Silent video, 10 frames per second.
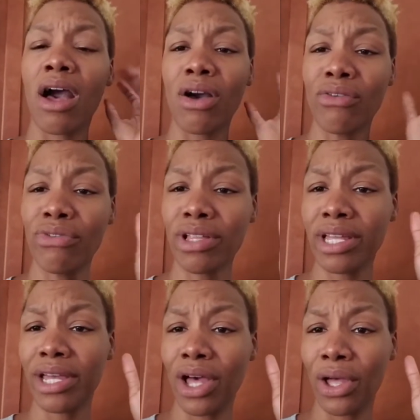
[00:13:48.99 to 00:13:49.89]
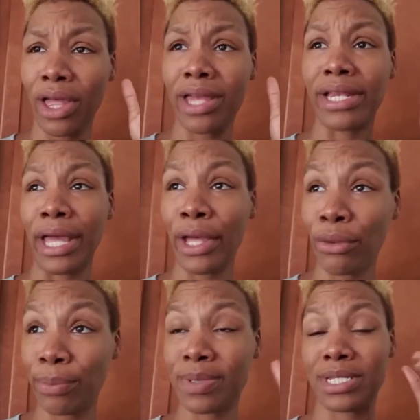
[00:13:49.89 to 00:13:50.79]
hopefully it
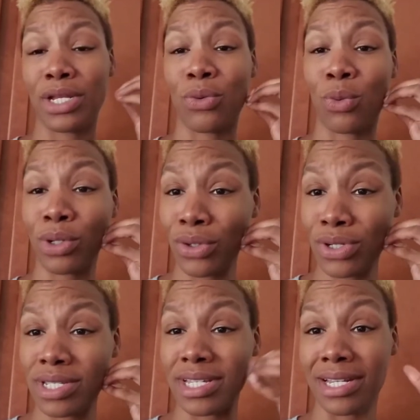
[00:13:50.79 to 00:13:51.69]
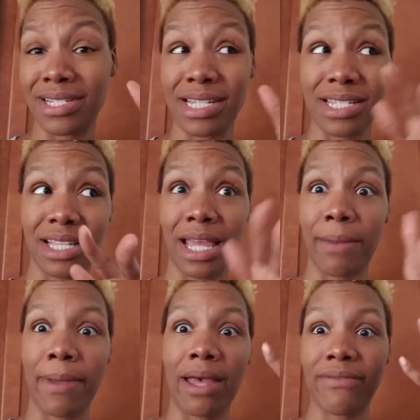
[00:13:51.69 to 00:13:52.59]
helps, it works, and it doesn't
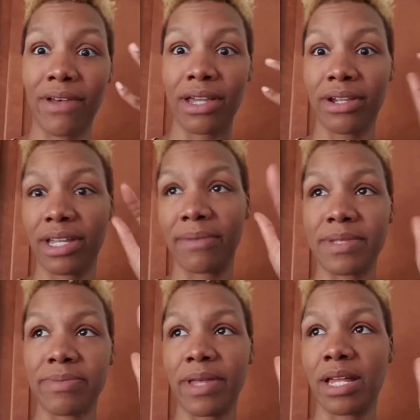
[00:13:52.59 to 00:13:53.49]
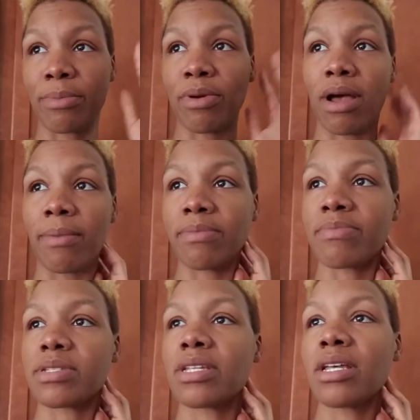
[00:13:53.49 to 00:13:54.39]
like backfire and give me some kind of
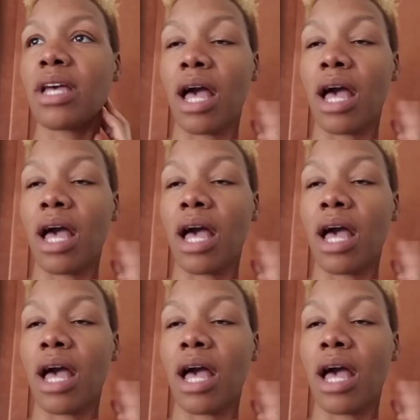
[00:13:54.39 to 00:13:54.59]
problems.